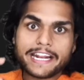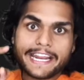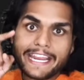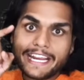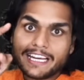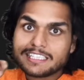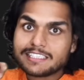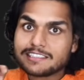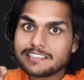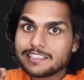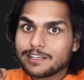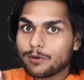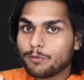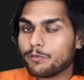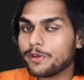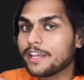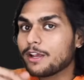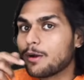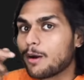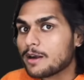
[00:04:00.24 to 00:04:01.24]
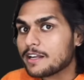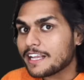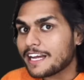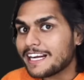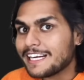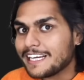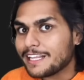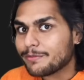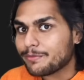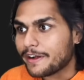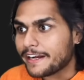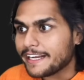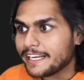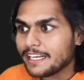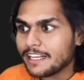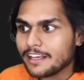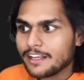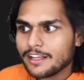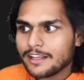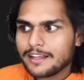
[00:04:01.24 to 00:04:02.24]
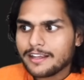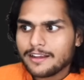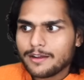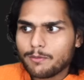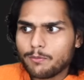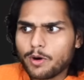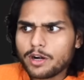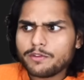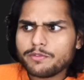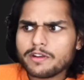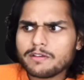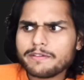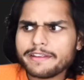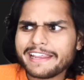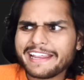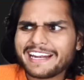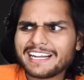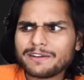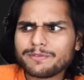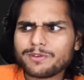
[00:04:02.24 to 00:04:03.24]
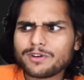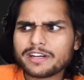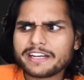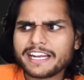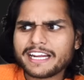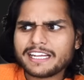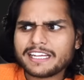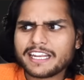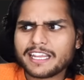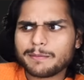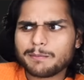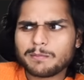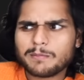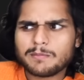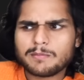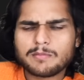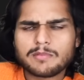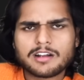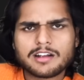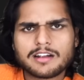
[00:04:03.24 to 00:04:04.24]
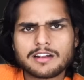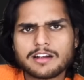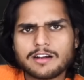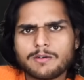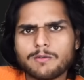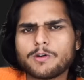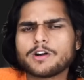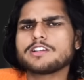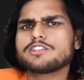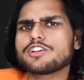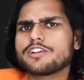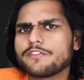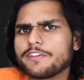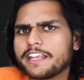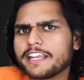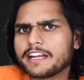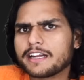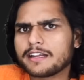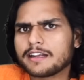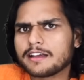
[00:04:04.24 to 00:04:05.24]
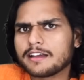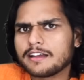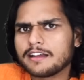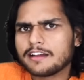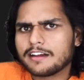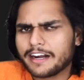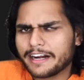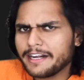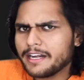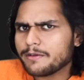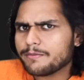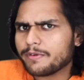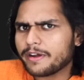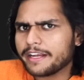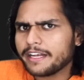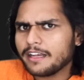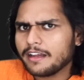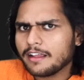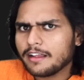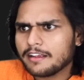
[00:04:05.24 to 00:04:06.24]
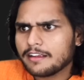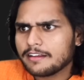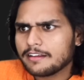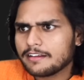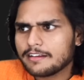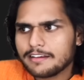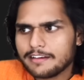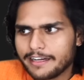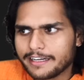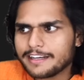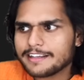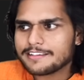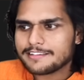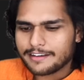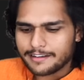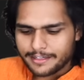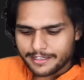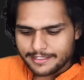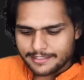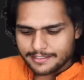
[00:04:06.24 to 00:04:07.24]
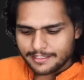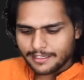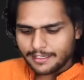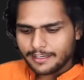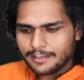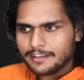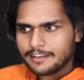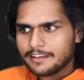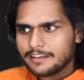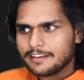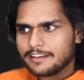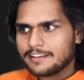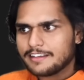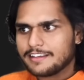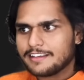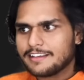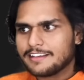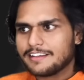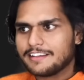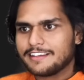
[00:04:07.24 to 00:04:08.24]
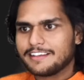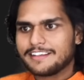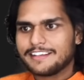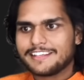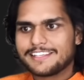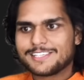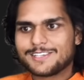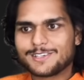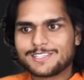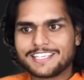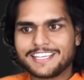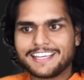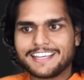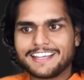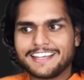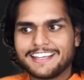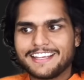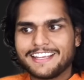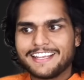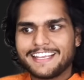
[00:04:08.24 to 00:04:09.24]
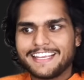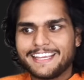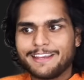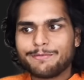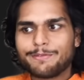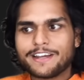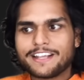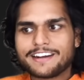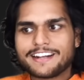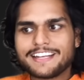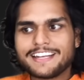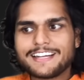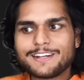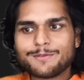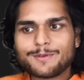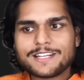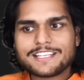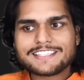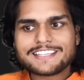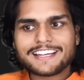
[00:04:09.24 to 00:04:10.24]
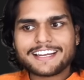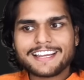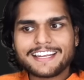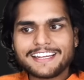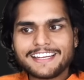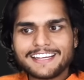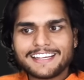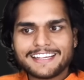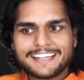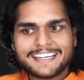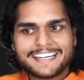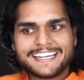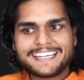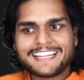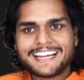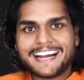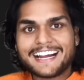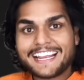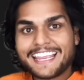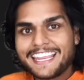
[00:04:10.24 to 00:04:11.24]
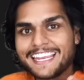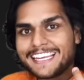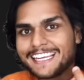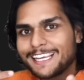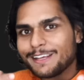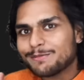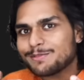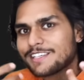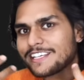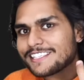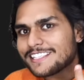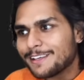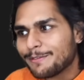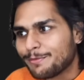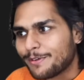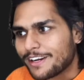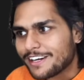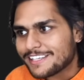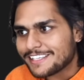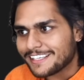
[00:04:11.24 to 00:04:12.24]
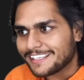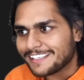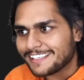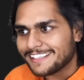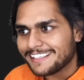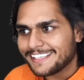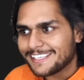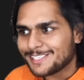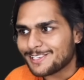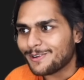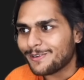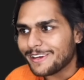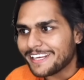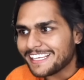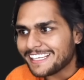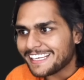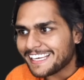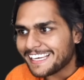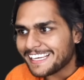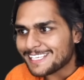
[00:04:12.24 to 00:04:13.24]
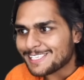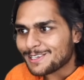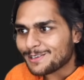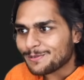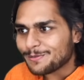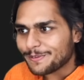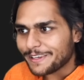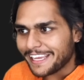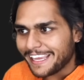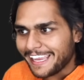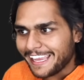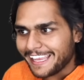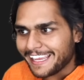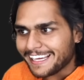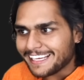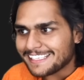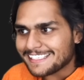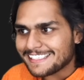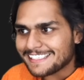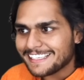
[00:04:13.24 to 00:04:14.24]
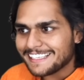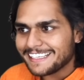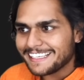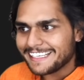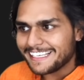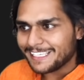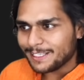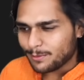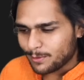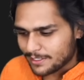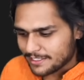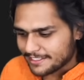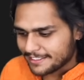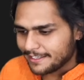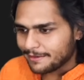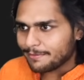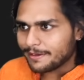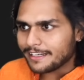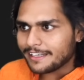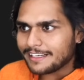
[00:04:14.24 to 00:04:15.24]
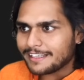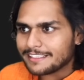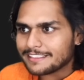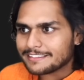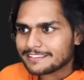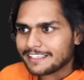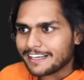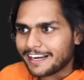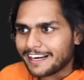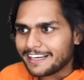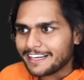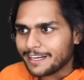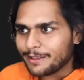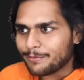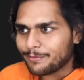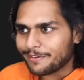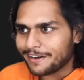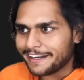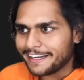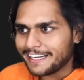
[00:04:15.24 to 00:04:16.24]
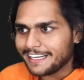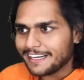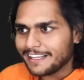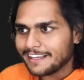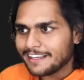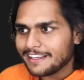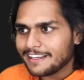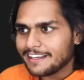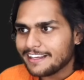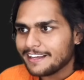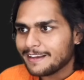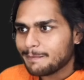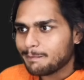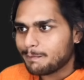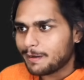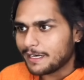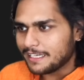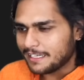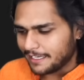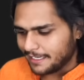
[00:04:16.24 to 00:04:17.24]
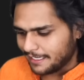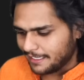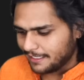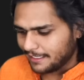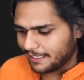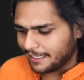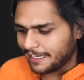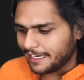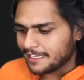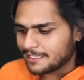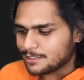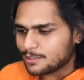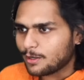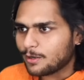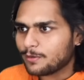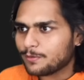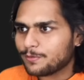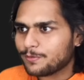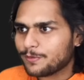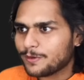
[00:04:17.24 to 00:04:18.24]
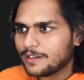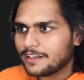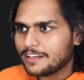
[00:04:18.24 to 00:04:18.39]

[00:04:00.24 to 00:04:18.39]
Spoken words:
x we got undefined. What will we get for getName? What should we get? Undefined. Let us run and see. So see, if I run it once again, it again gives us the function. So in case of x, it was giving us undefined, but in case of,